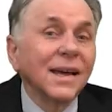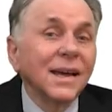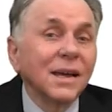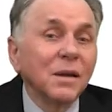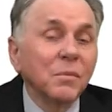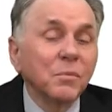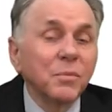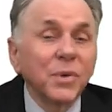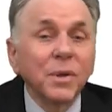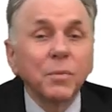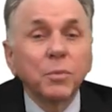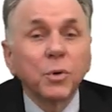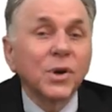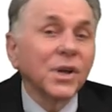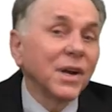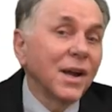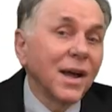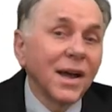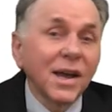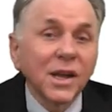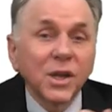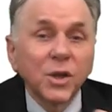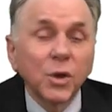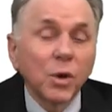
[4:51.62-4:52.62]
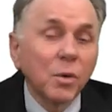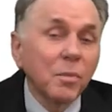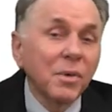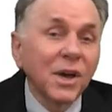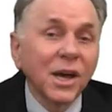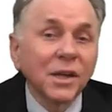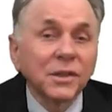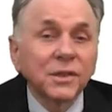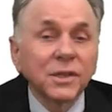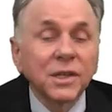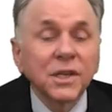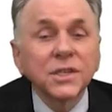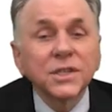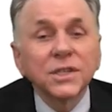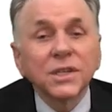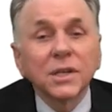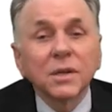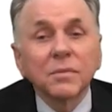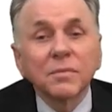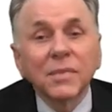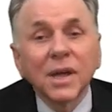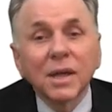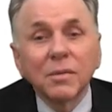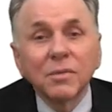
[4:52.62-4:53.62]
Uh, people can argue about this,
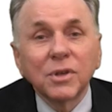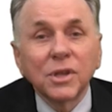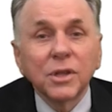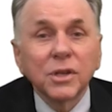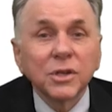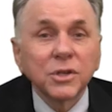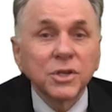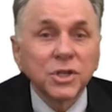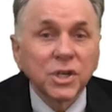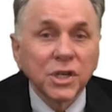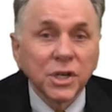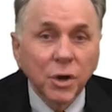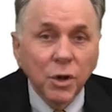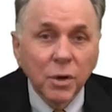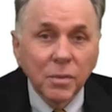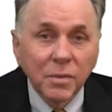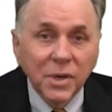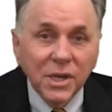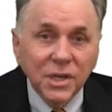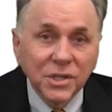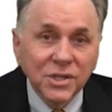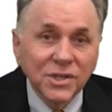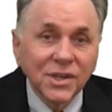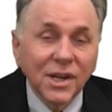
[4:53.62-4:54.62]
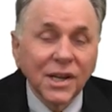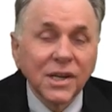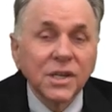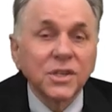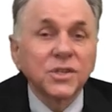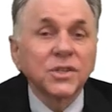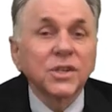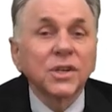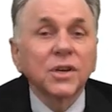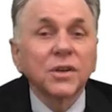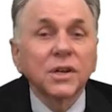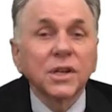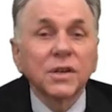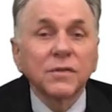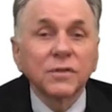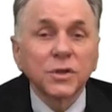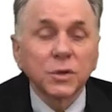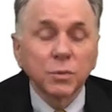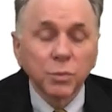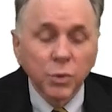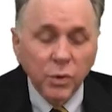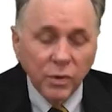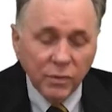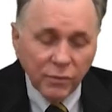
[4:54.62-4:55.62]
and maybe the genomic studies are going to give
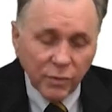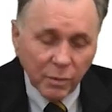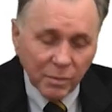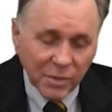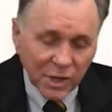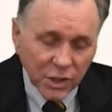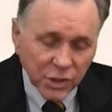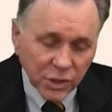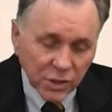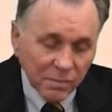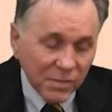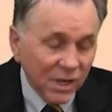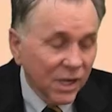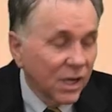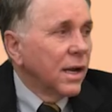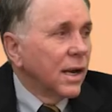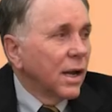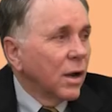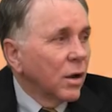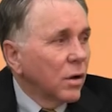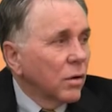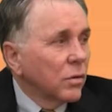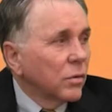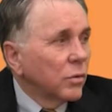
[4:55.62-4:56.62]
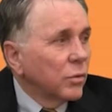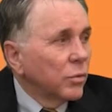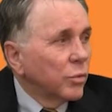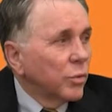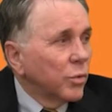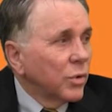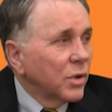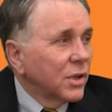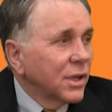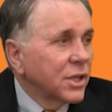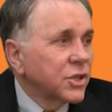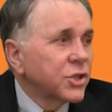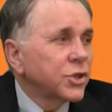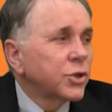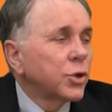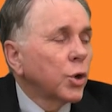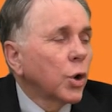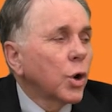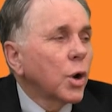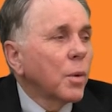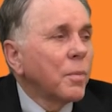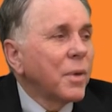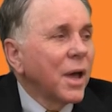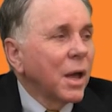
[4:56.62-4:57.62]
us more information. Now, let's
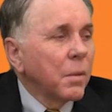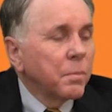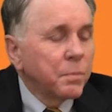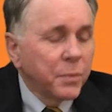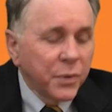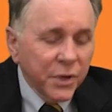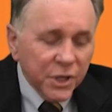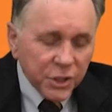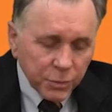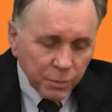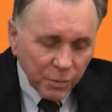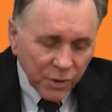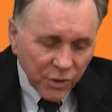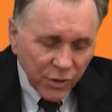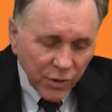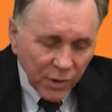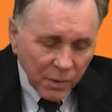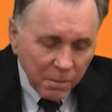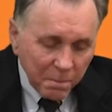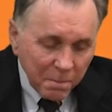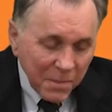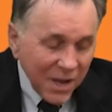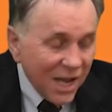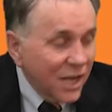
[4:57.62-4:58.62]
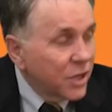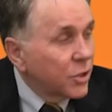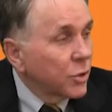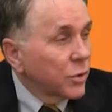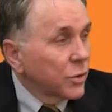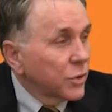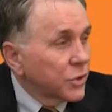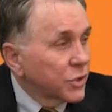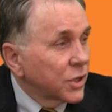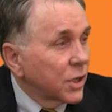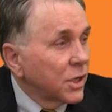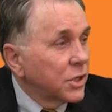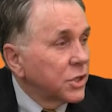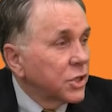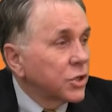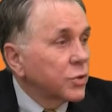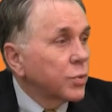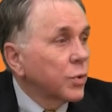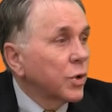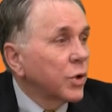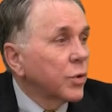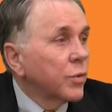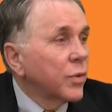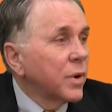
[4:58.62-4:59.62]
talk about bismuth and metals. I
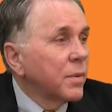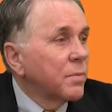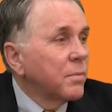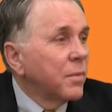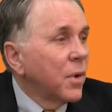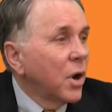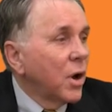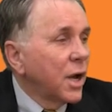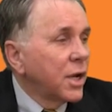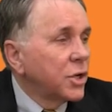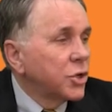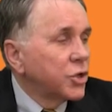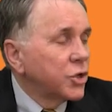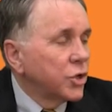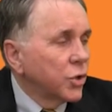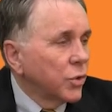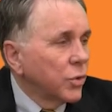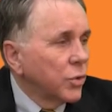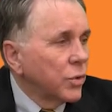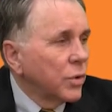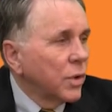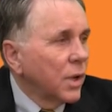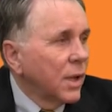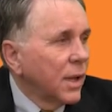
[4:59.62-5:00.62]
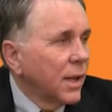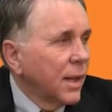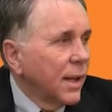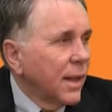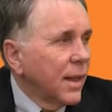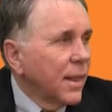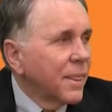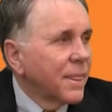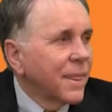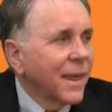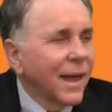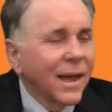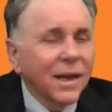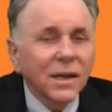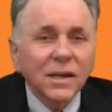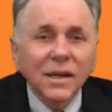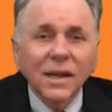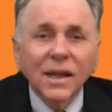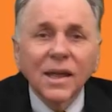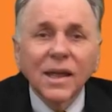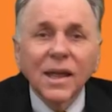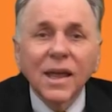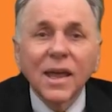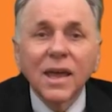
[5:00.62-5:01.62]
just want to remind you
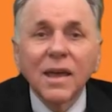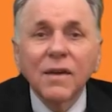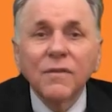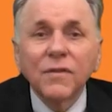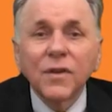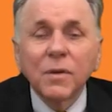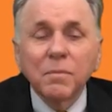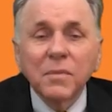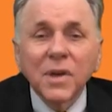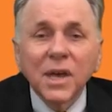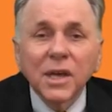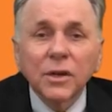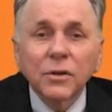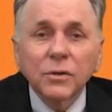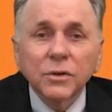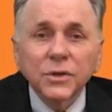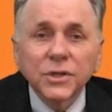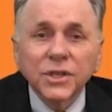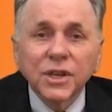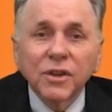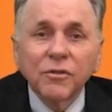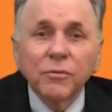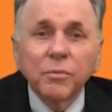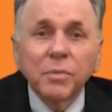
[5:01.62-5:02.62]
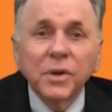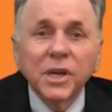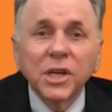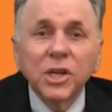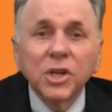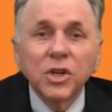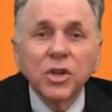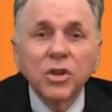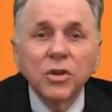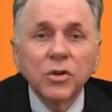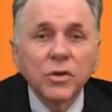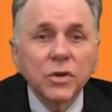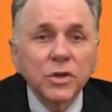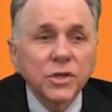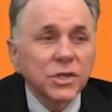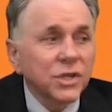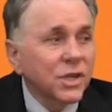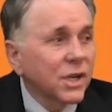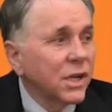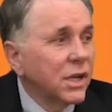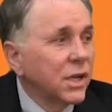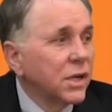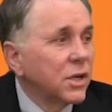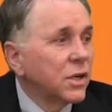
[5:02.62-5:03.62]
that heavy metals have been
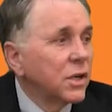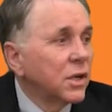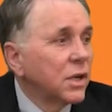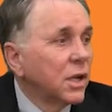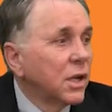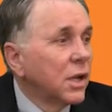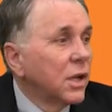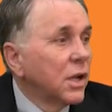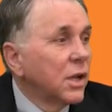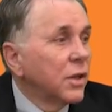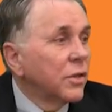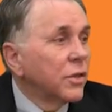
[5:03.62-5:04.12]
used in